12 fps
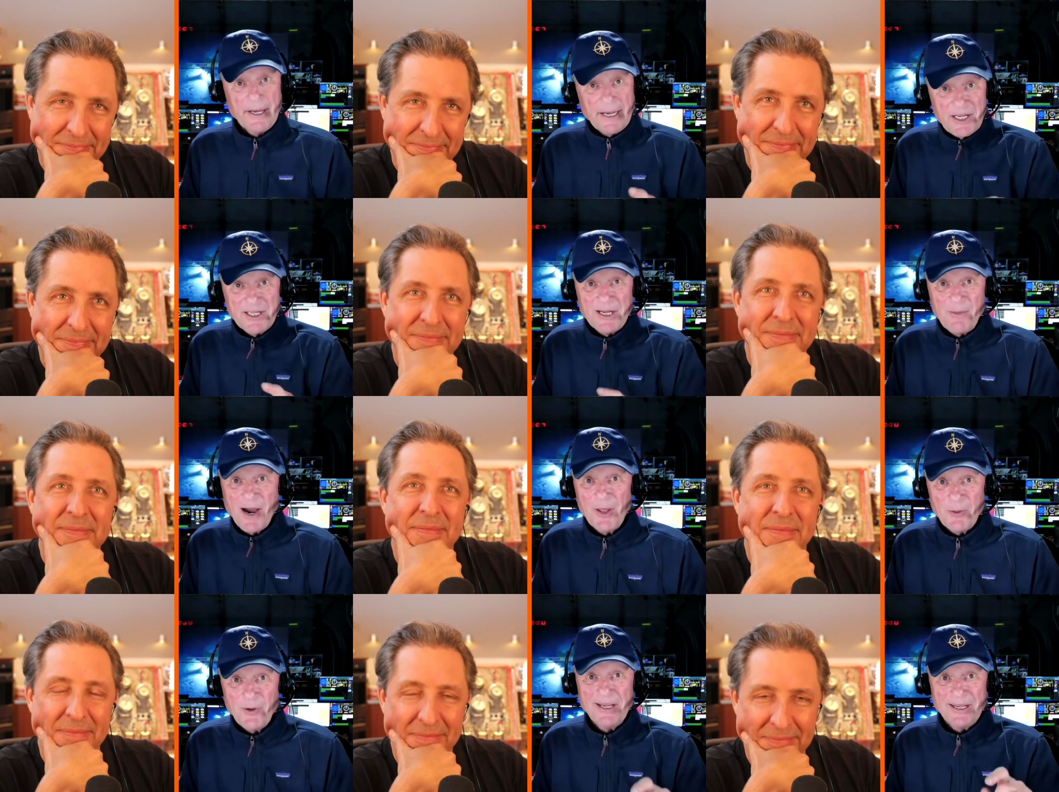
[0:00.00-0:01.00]
Speaker 1: Disney, by
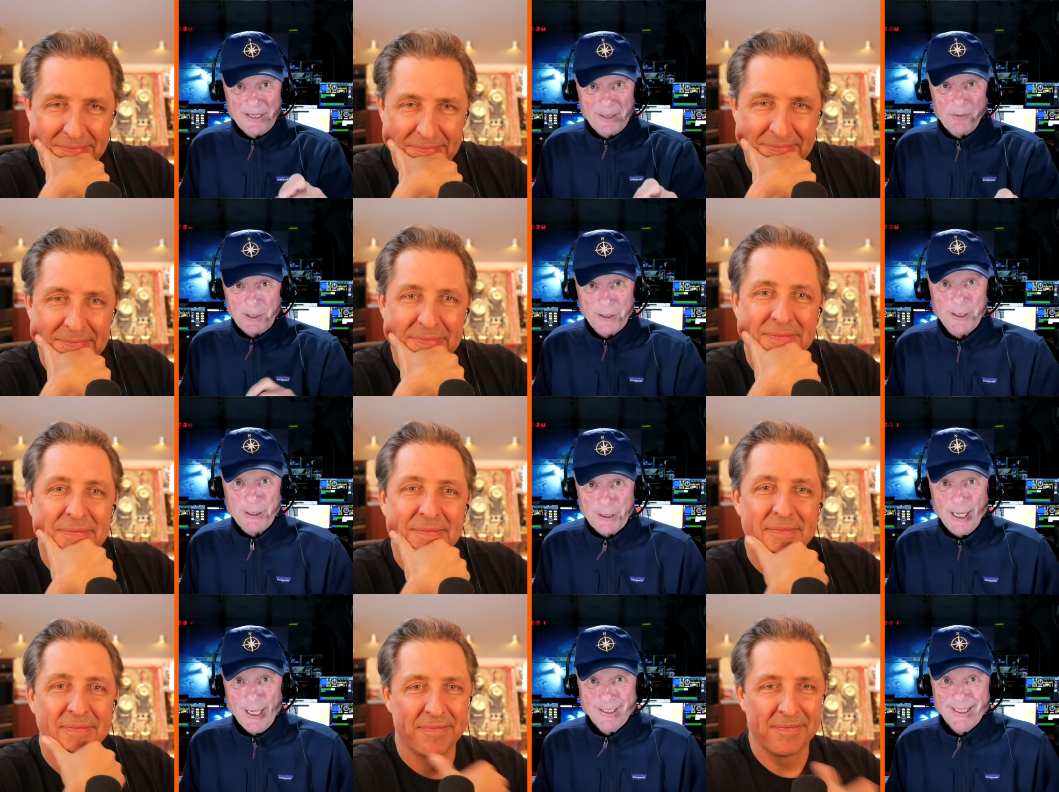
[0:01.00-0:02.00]
the way, it was
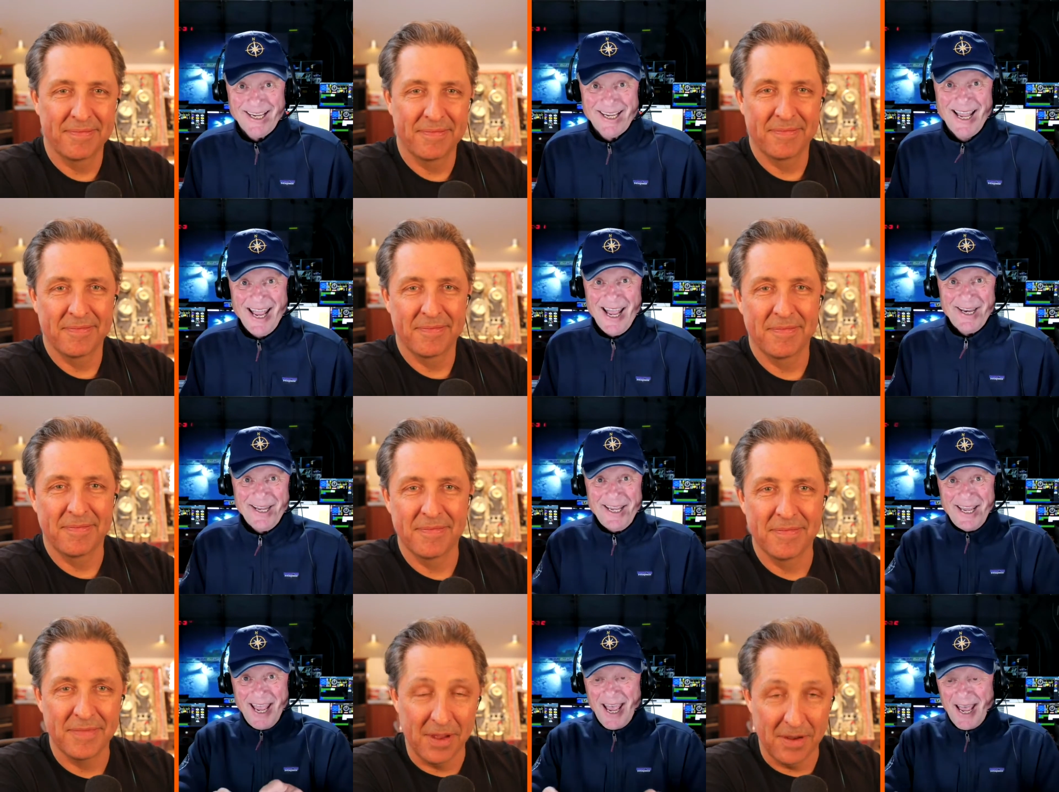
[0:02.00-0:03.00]
dyslexic. And
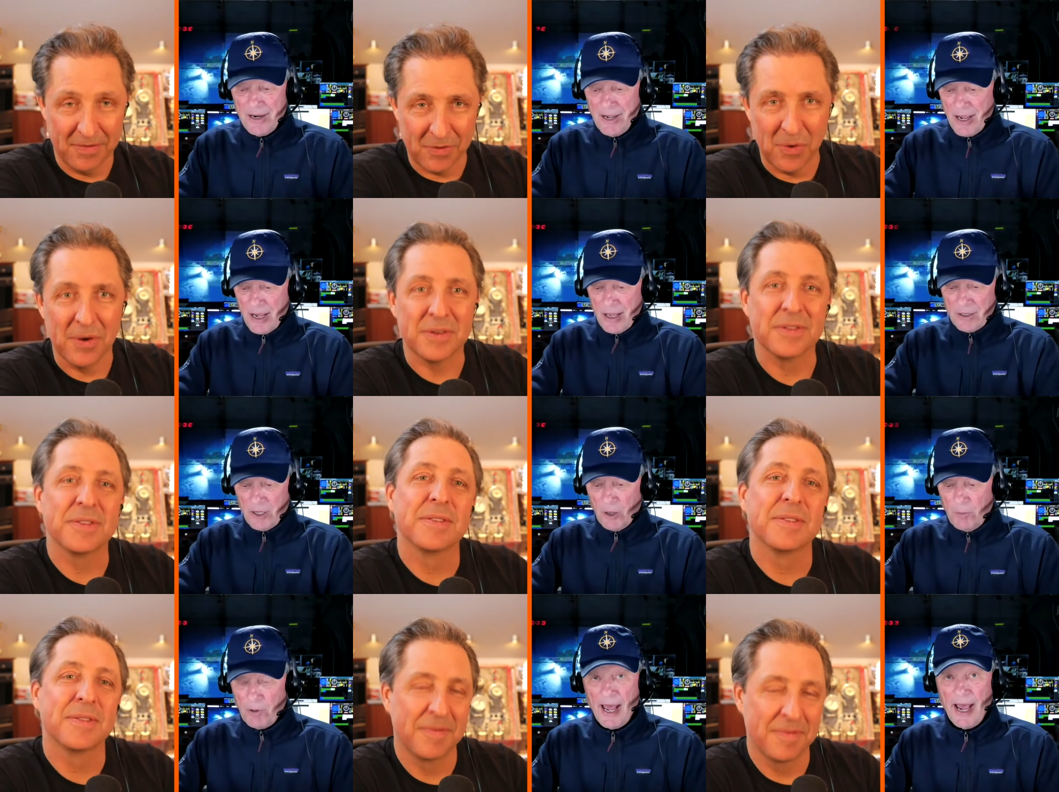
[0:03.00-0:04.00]
he had a
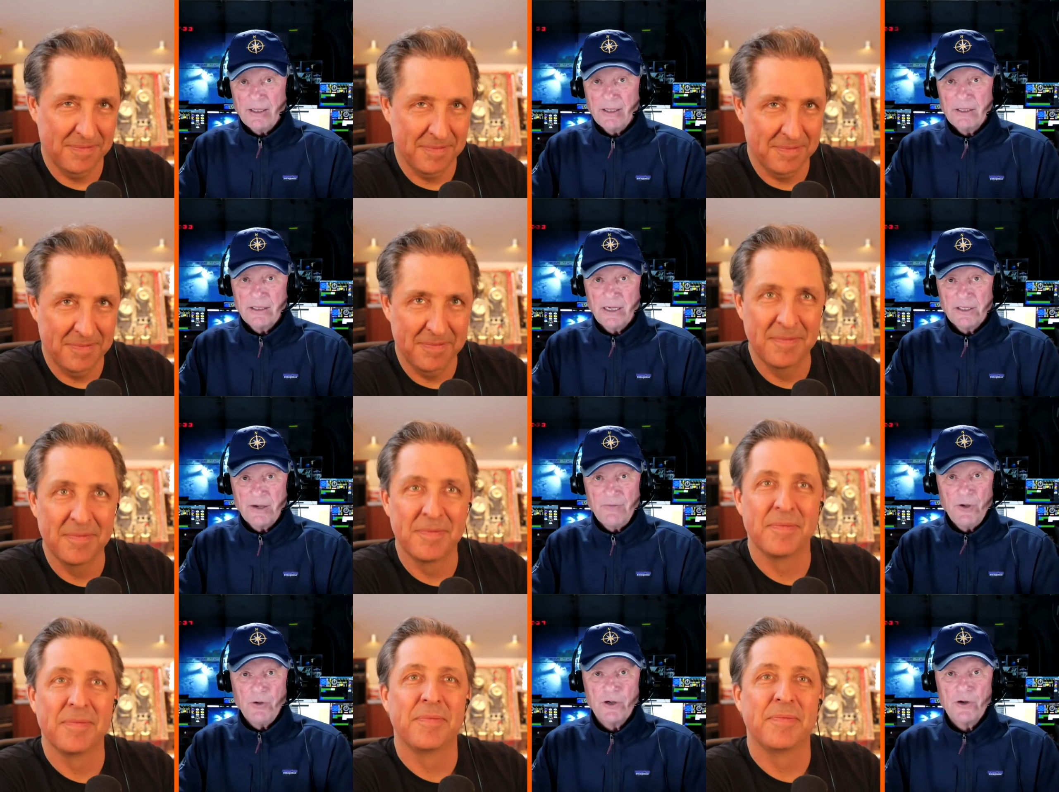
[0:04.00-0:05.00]
little plaque that says, if
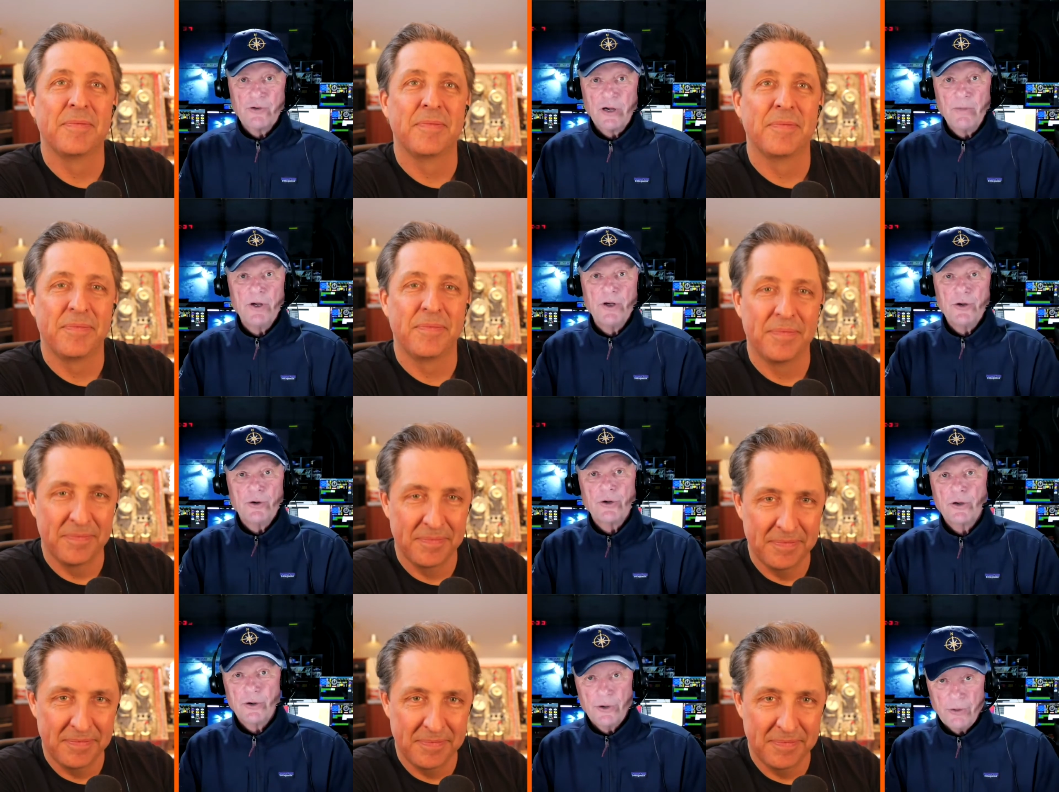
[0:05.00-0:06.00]
you can dream it, you
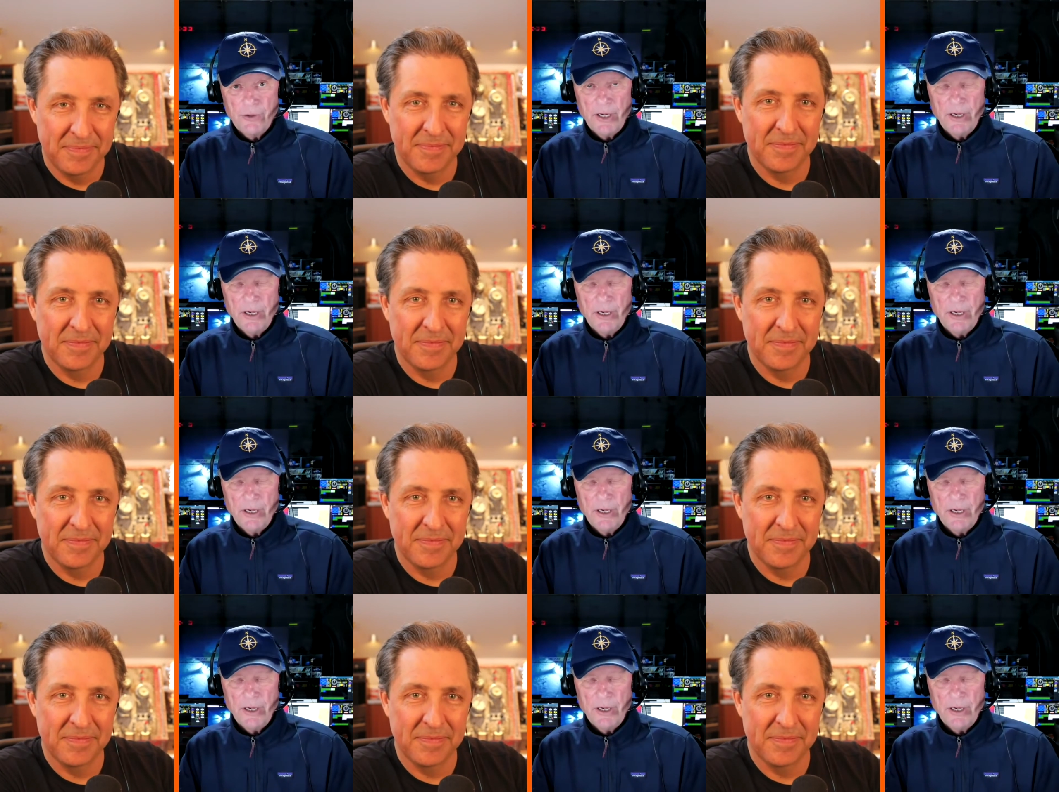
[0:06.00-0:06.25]
can do it.